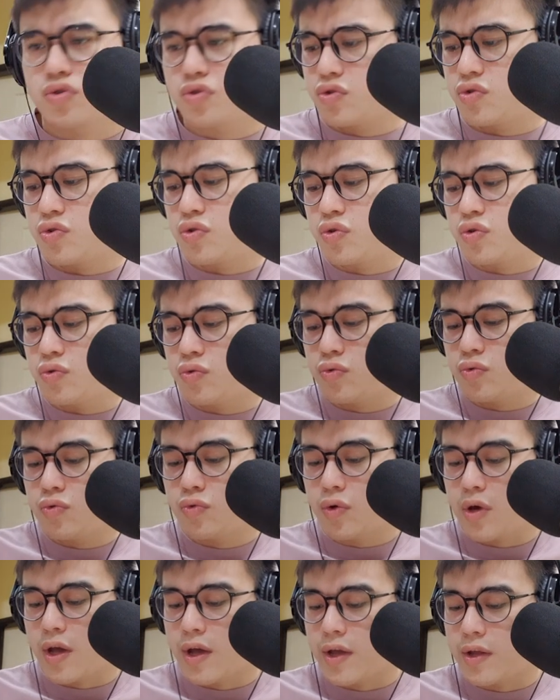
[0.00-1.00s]

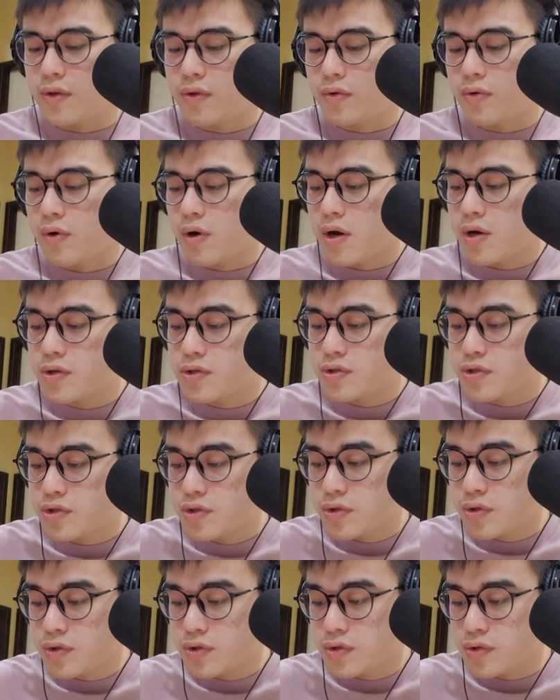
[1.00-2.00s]
2 at your
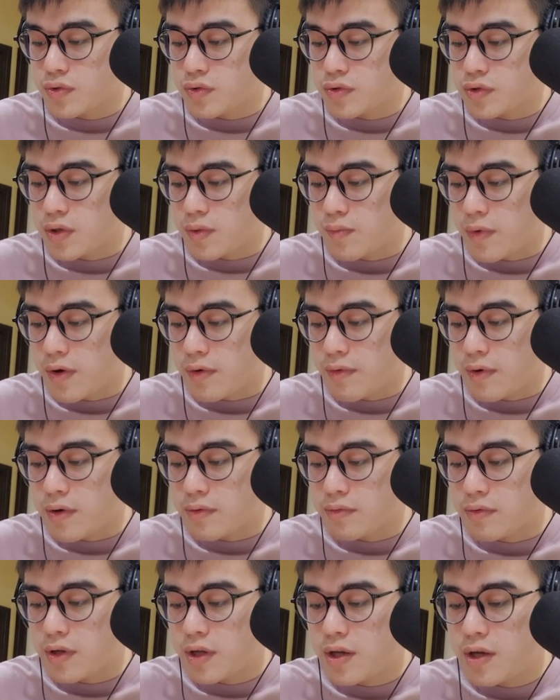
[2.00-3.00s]
answer, so somewhere
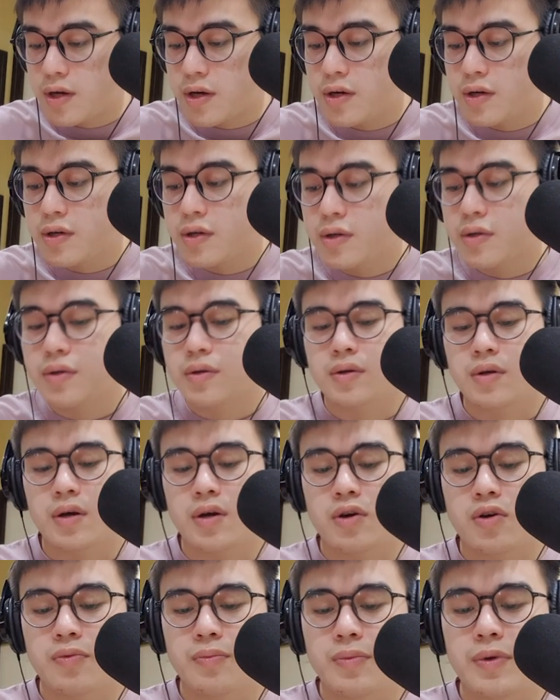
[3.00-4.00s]
around here.
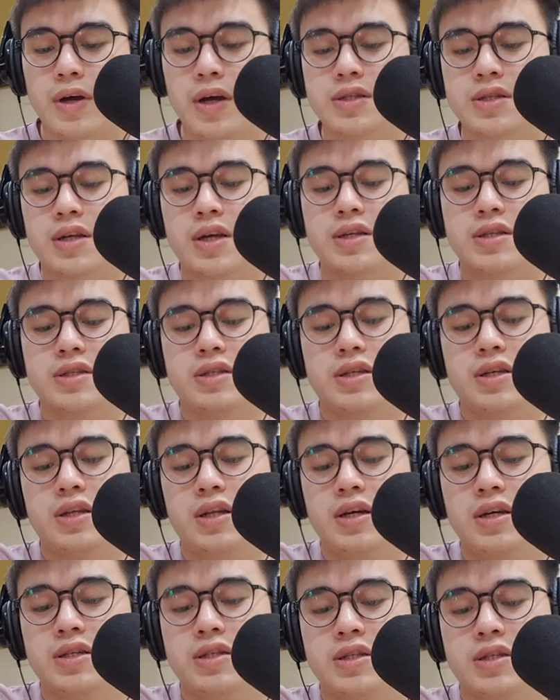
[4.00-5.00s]
Hope you guys can see
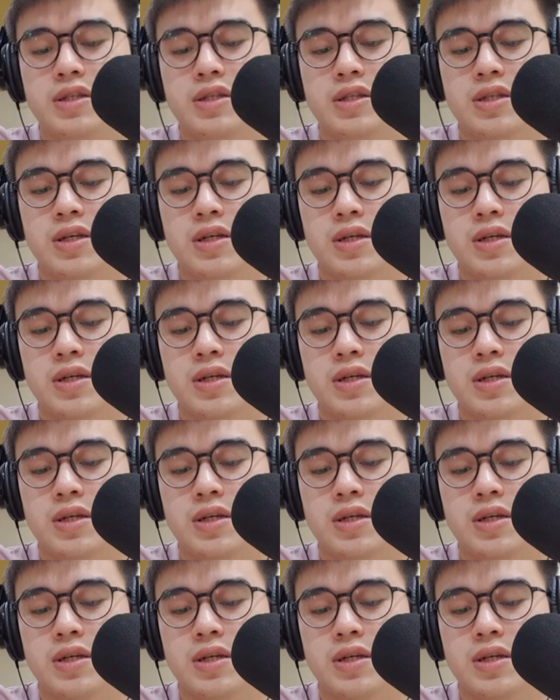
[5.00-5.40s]
this.